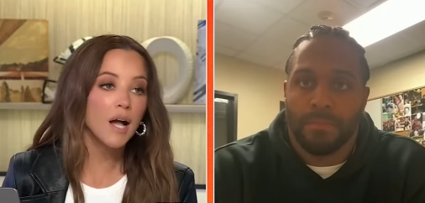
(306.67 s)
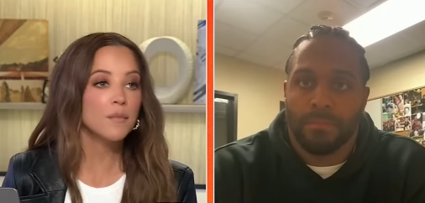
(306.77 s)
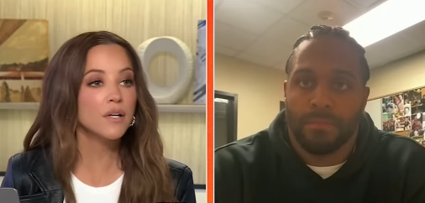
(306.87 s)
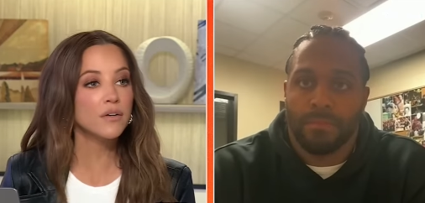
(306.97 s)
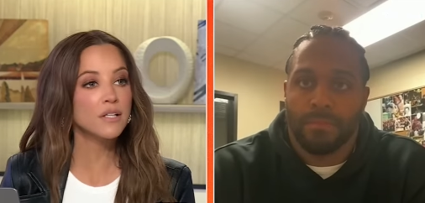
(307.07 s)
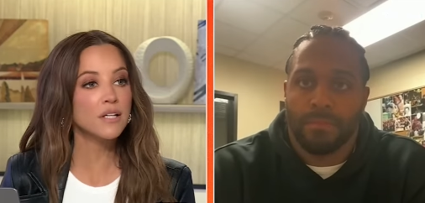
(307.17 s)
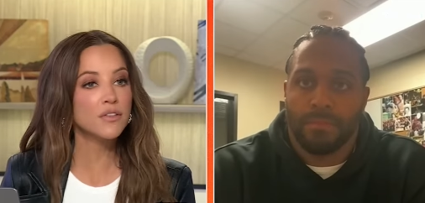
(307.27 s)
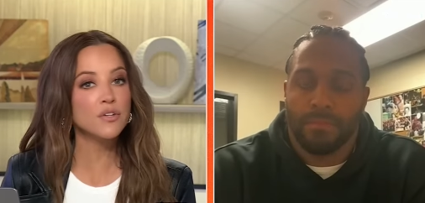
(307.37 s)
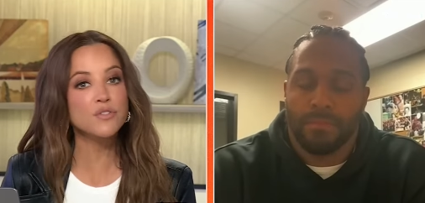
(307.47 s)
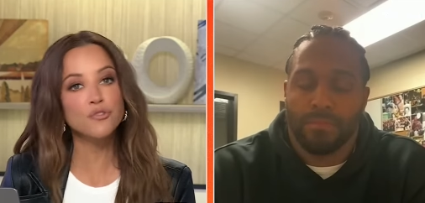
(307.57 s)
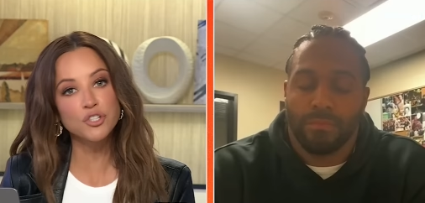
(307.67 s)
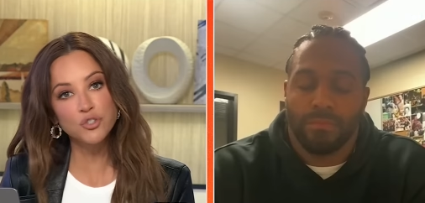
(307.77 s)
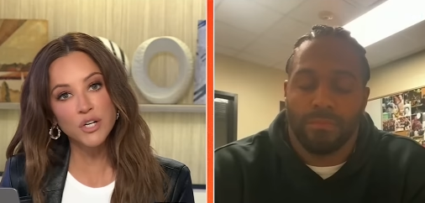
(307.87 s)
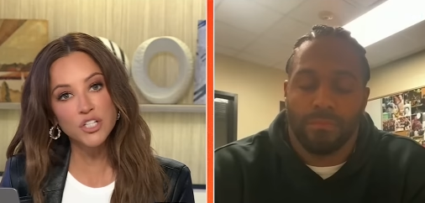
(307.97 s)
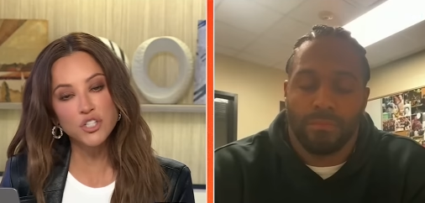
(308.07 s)
Speaker 1: I'm hearing that there's
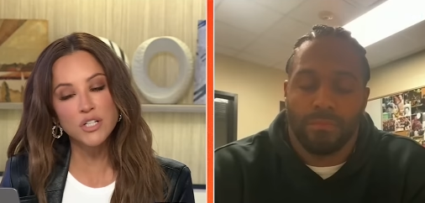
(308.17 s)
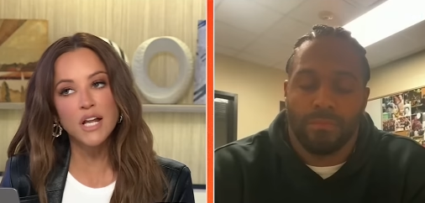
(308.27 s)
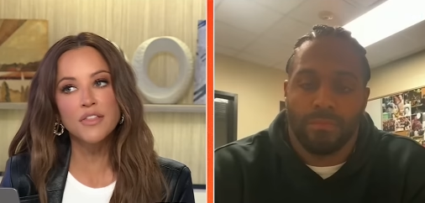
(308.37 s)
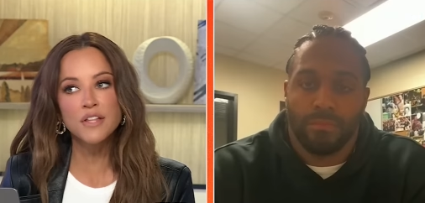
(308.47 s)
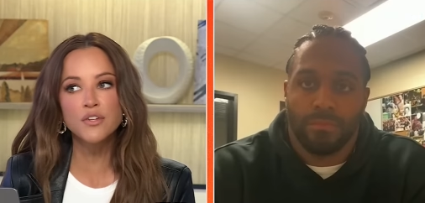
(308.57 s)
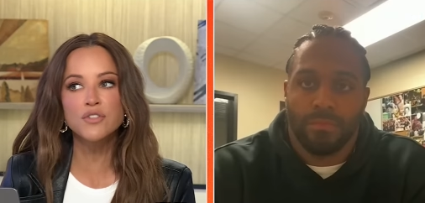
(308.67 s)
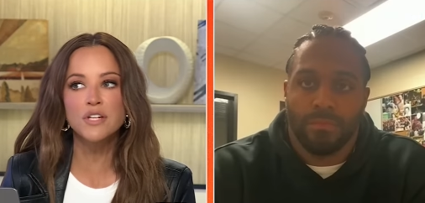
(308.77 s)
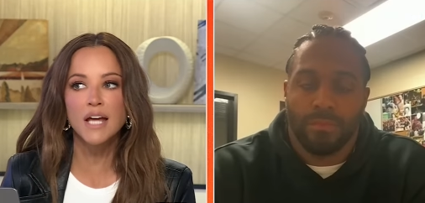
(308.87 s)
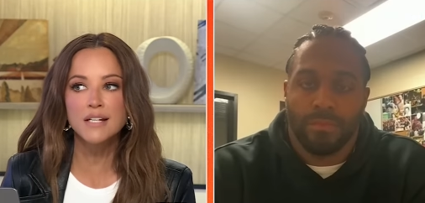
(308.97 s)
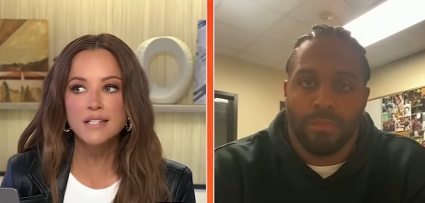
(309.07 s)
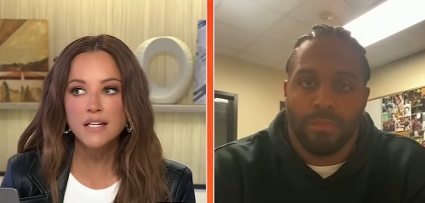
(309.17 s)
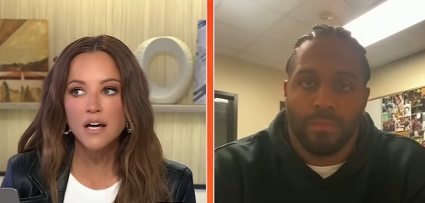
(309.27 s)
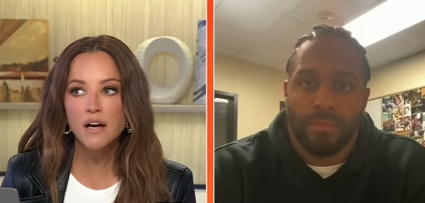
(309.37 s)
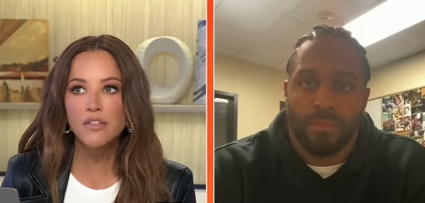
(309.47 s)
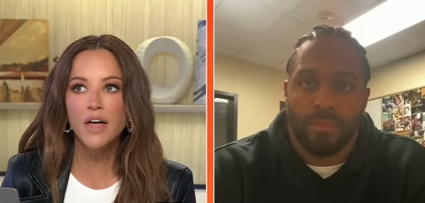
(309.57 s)
frustration. I think there's an
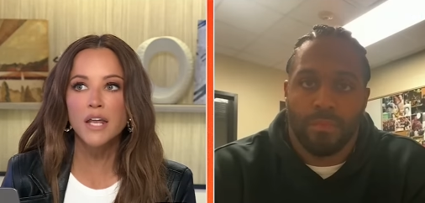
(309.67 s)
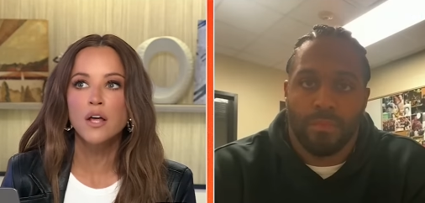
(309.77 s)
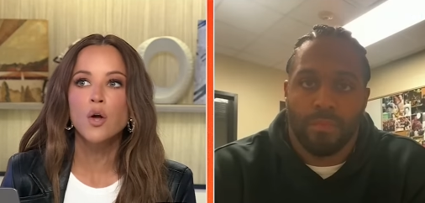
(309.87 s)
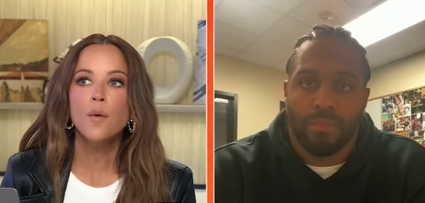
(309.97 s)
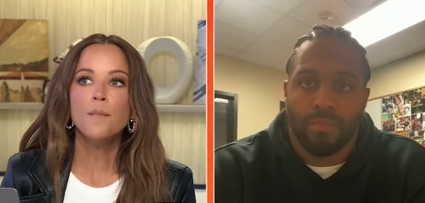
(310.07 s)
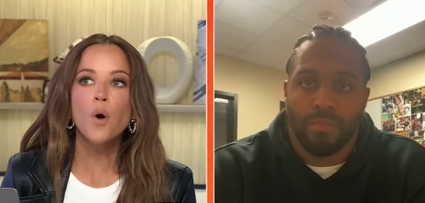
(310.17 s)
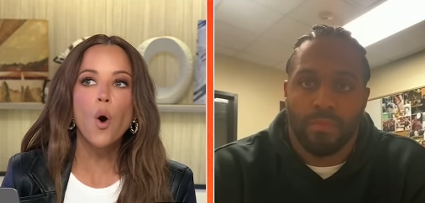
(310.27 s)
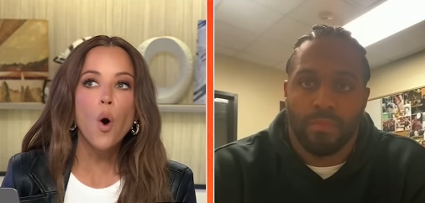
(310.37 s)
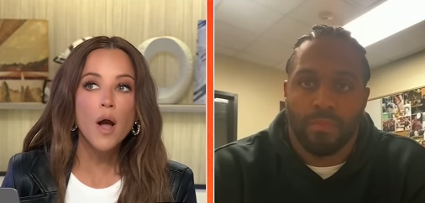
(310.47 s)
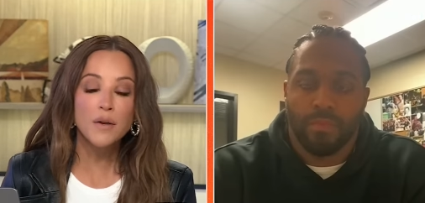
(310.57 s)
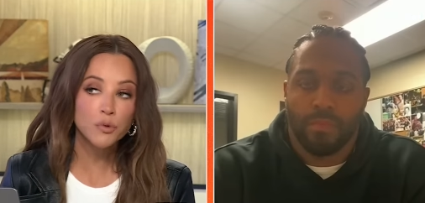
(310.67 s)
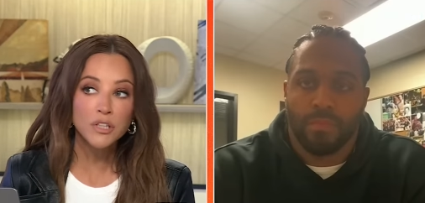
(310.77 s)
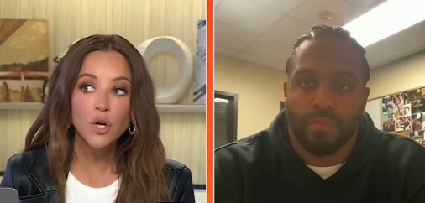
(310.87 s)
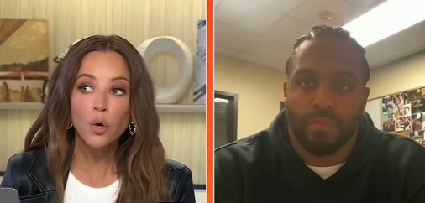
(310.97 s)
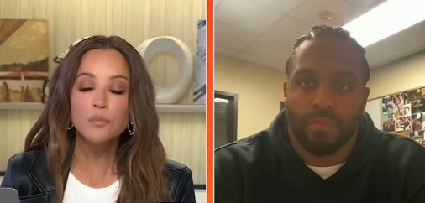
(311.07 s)
idea that, and
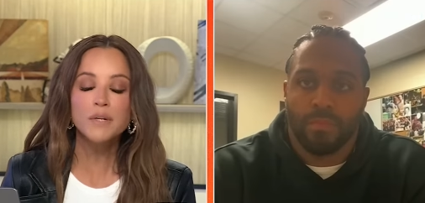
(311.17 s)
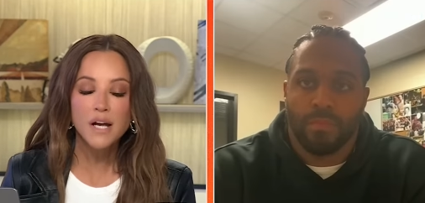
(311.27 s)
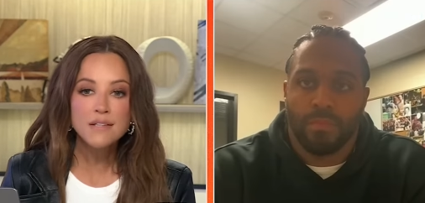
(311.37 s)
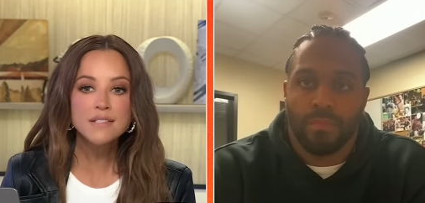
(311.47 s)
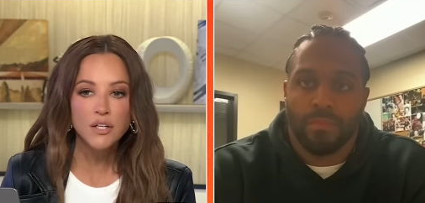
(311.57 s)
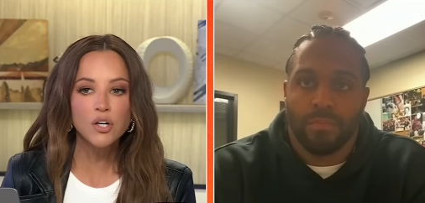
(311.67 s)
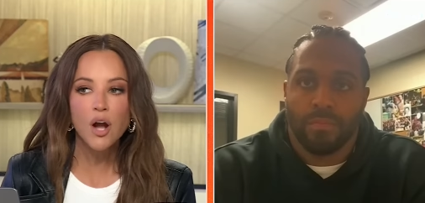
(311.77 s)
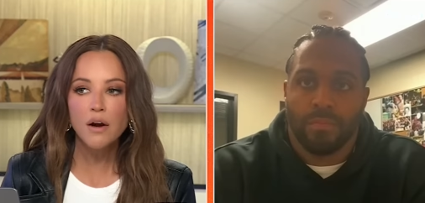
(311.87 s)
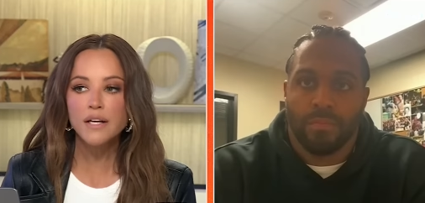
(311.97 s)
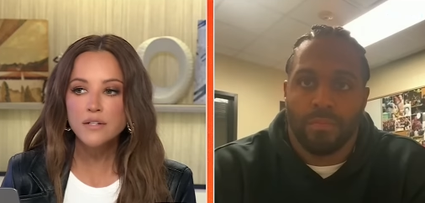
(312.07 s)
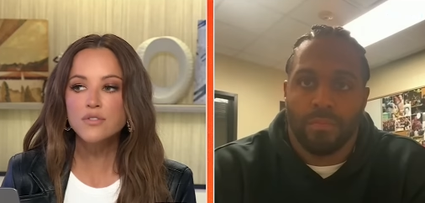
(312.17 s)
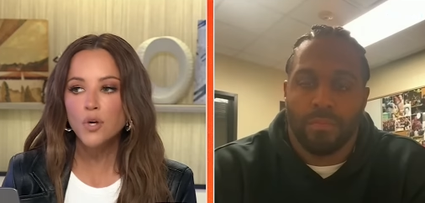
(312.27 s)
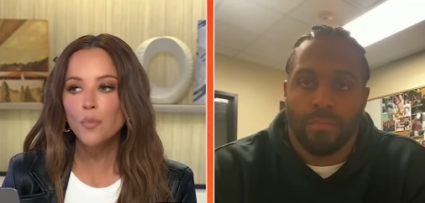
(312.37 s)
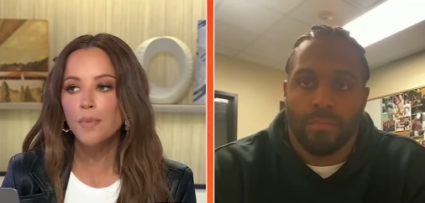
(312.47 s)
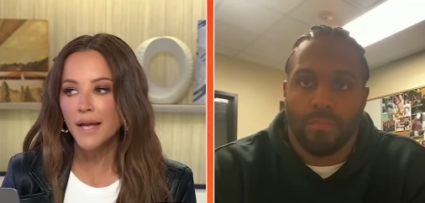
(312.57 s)
really, oh, because Derek Carr is
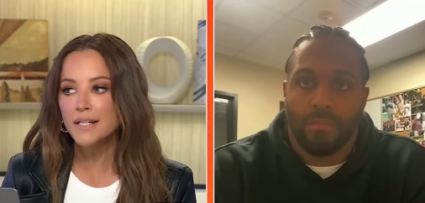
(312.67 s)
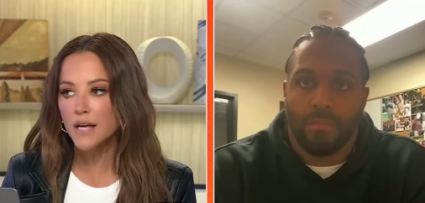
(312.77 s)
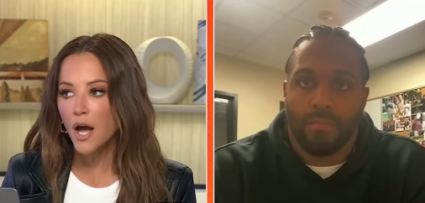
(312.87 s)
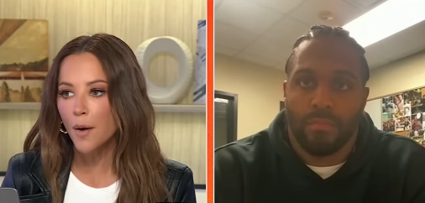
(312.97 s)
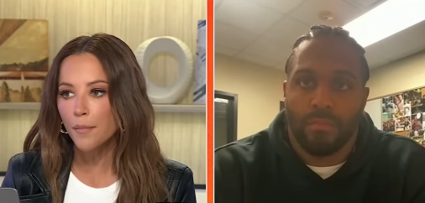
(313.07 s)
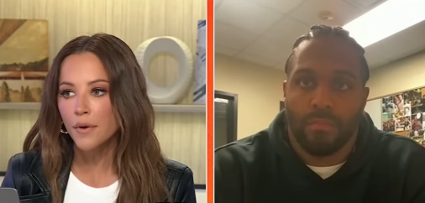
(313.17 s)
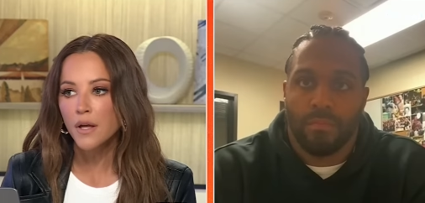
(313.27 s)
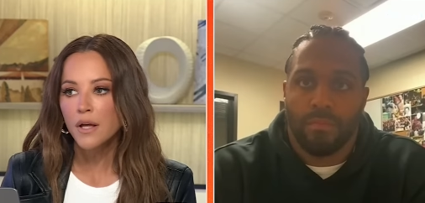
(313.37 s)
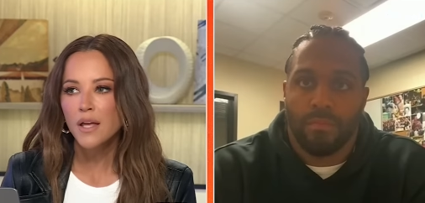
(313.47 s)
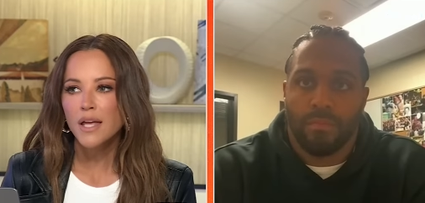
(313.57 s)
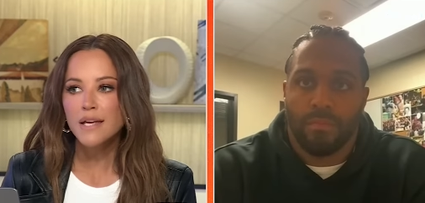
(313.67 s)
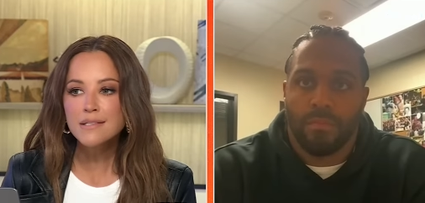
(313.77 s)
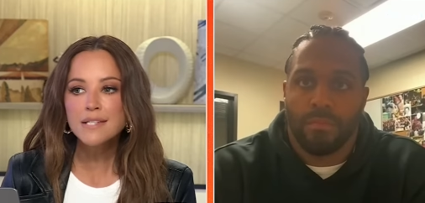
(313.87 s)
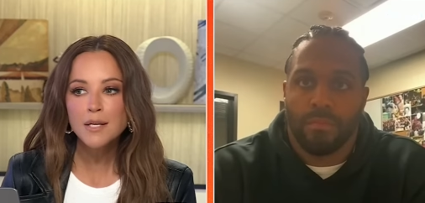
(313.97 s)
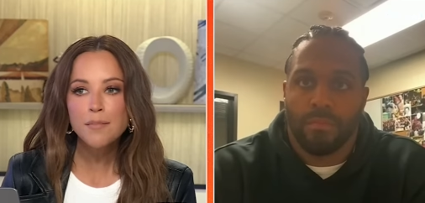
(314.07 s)
so banged up,
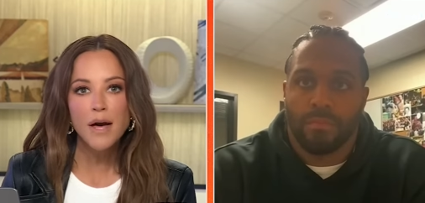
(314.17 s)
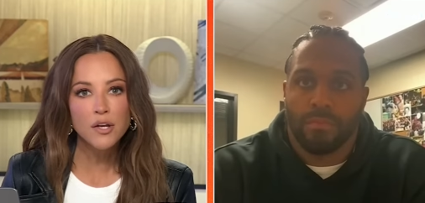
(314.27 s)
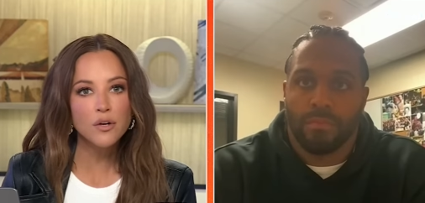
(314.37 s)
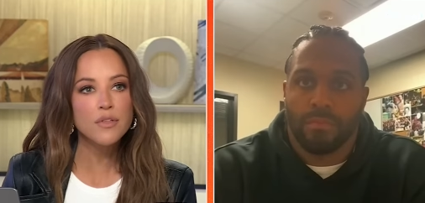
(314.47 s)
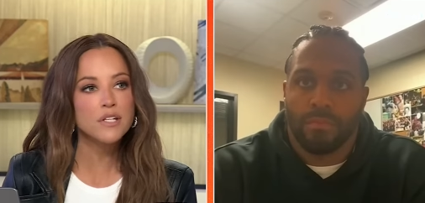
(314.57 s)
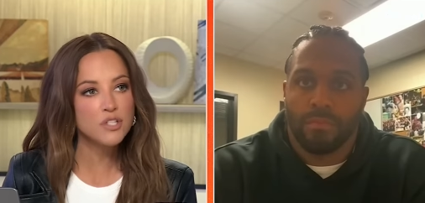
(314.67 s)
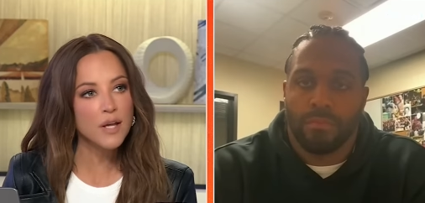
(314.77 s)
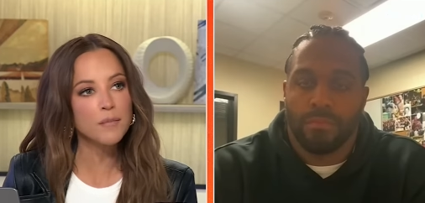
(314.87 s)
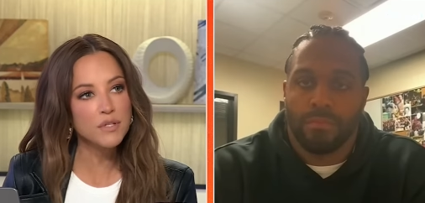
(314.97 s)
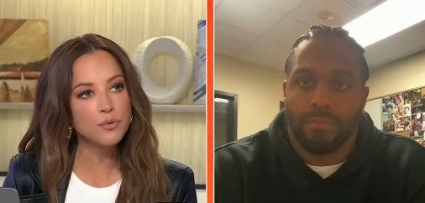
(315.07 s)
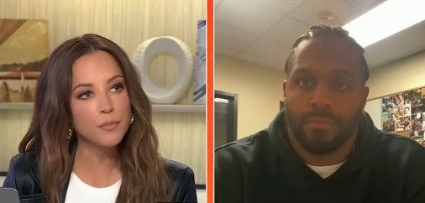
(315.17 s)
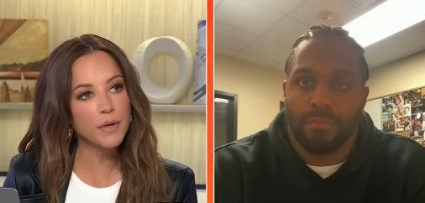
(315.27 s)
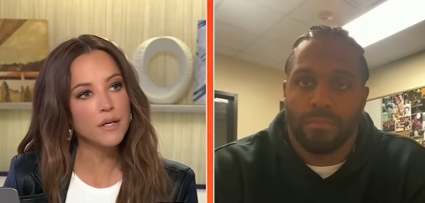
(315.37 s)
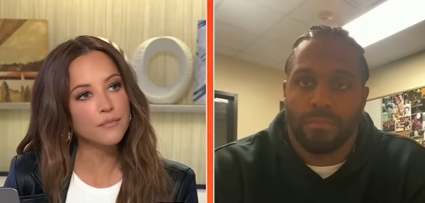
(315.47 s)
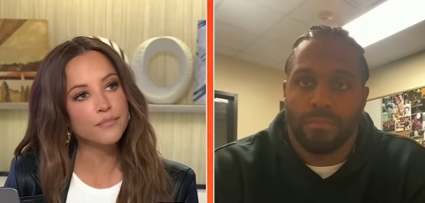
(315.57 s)
is he better than Jameis
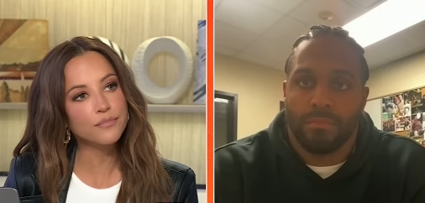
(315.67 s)
would be?